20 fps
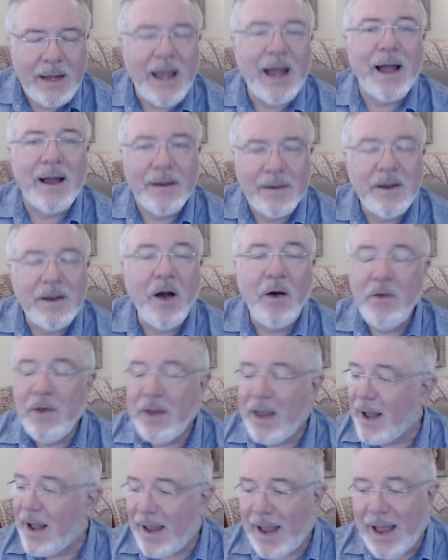Yeah. Oh,
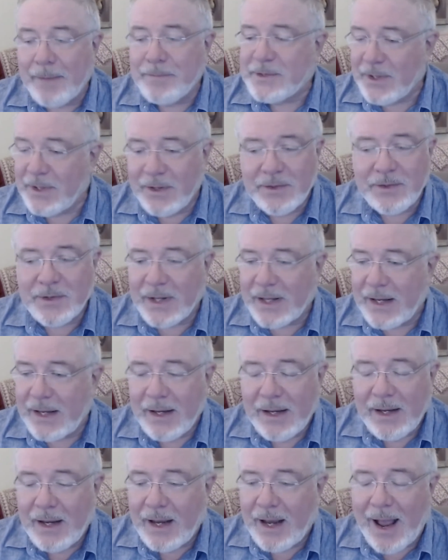yeah, absolutely.
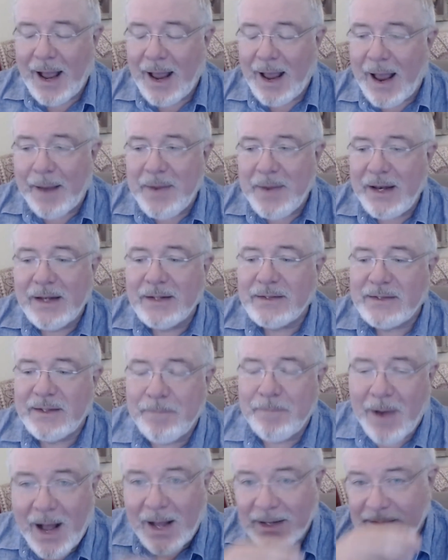I mean, it's
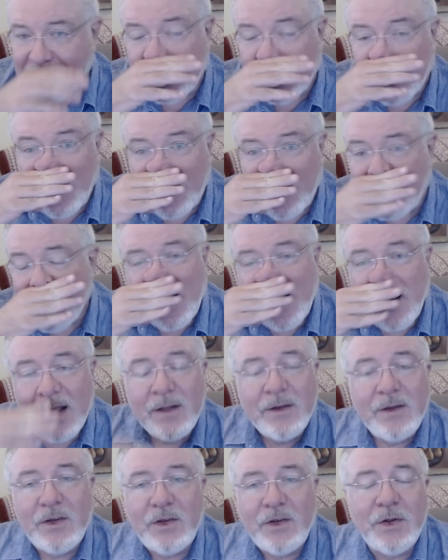impossible
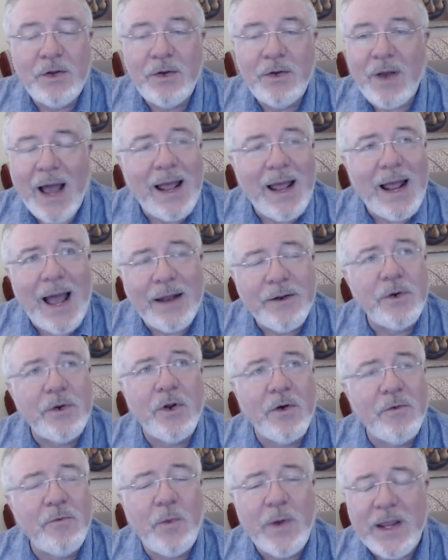I don't
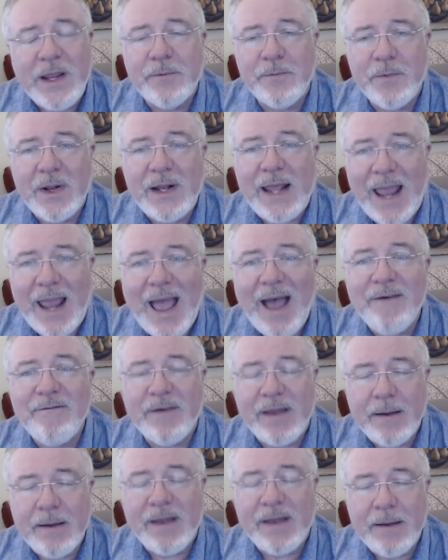know if we can really have
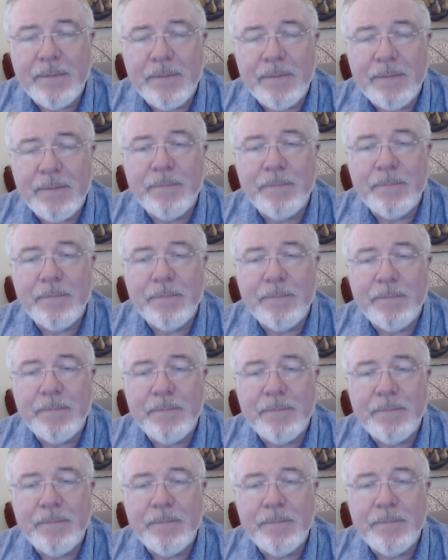empathy
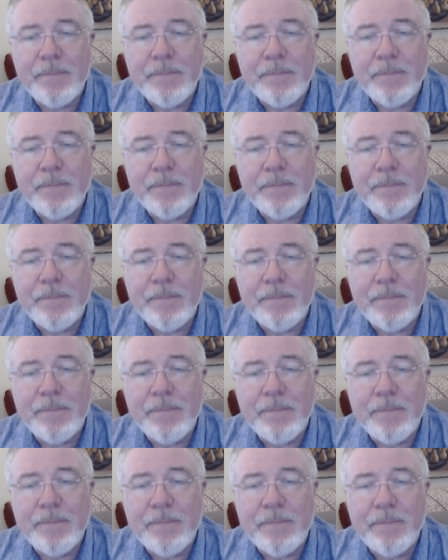without it,
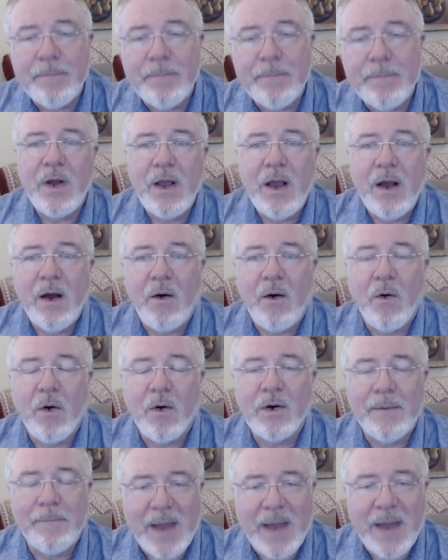or
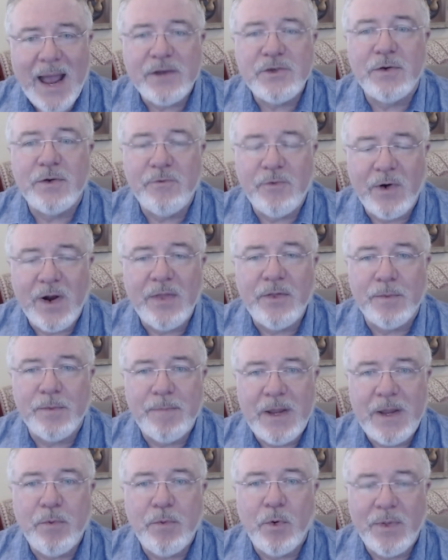compassion for other
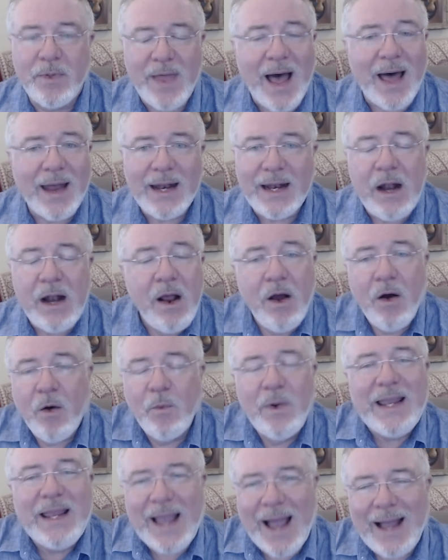people without it.
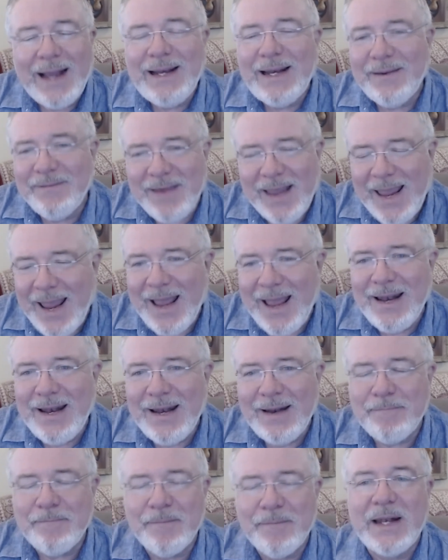We kind of
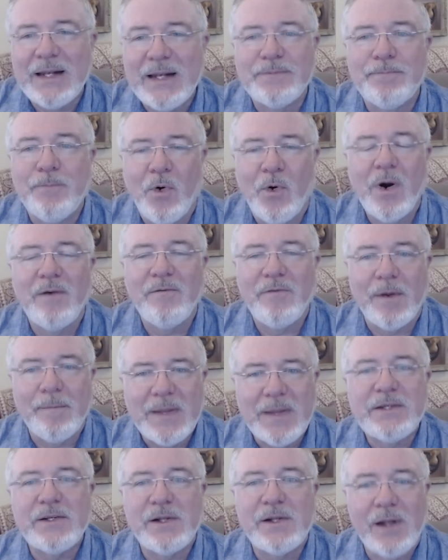can, but it's more of a
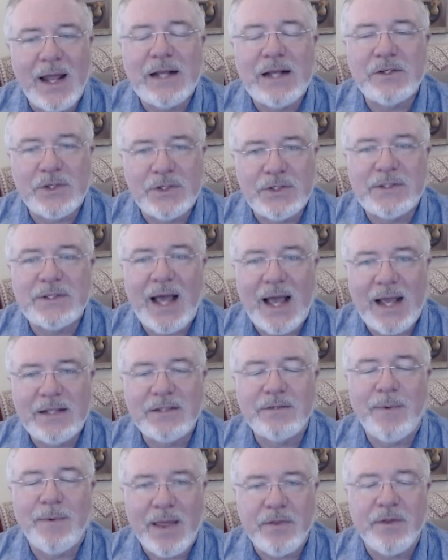mental
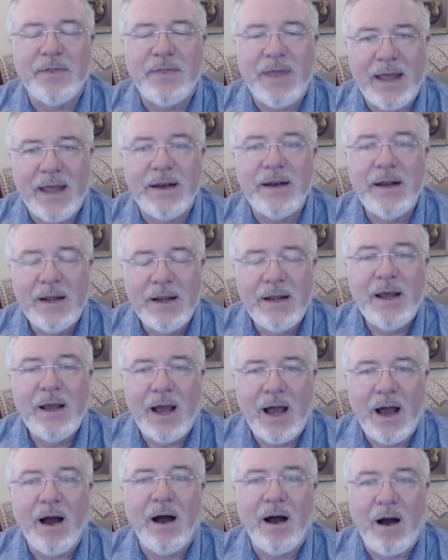exercise rather than
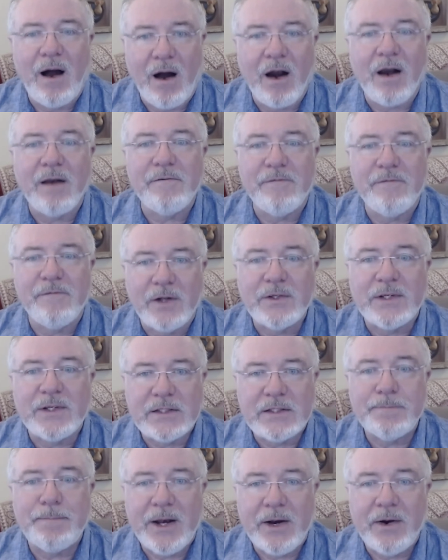a heartfelt
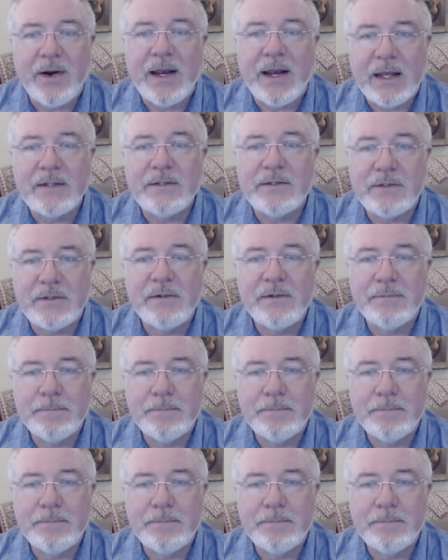experience.